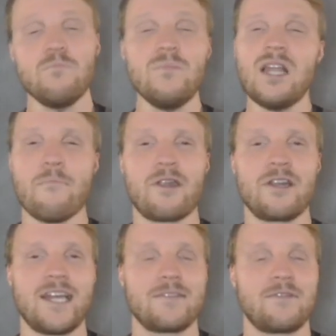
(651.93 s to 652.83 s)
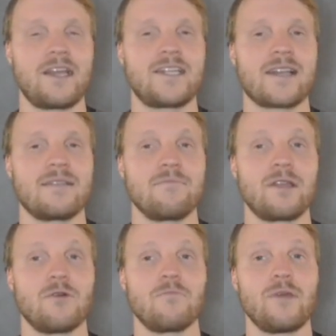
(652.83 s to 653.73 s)
a better chance of Nick Jackson being
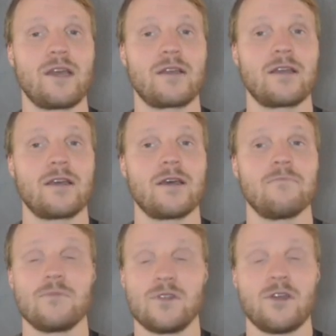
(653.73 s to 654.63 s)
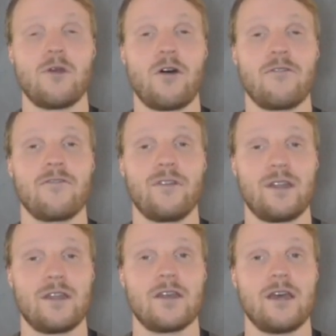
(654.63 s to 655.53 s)
the one being subbed off
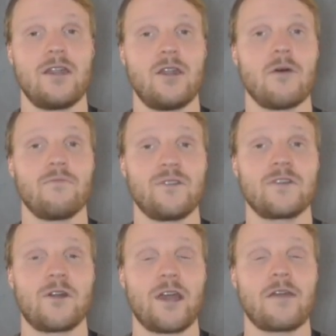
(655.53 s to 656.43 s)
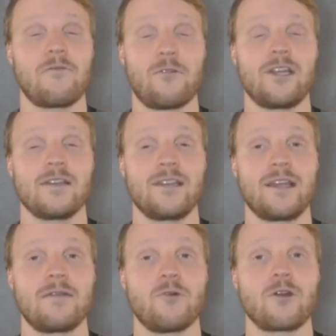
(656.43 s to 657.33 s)
and not starting for Chelsea
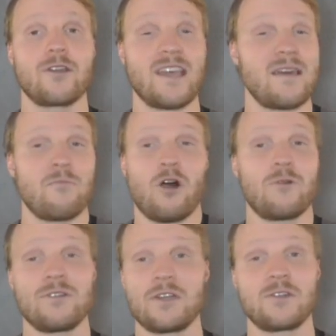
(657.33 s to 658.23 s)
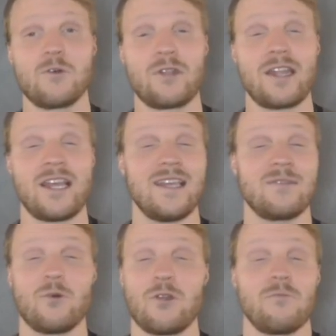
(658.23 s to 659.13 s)
anymore, because I think Palmer has just shown that he
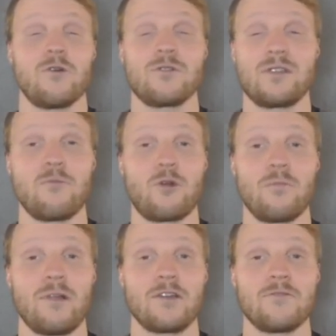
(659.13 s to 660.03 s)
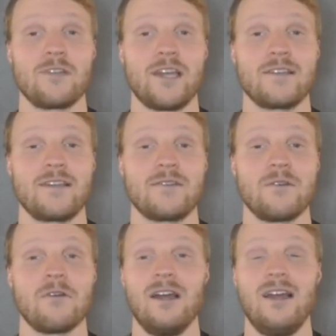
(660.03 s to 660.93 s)
is one of the most important players for Chelsea.
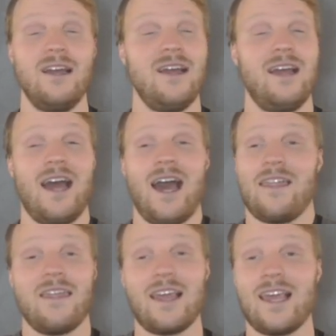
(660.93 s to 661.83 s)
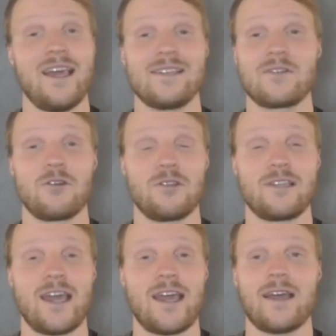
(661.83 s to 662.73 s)
So I think he is going to
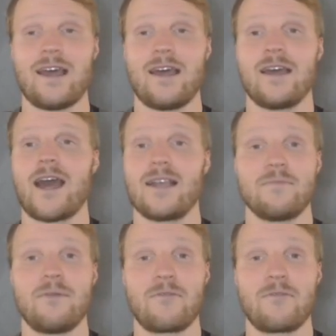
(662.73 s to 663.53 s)
stay as a pick for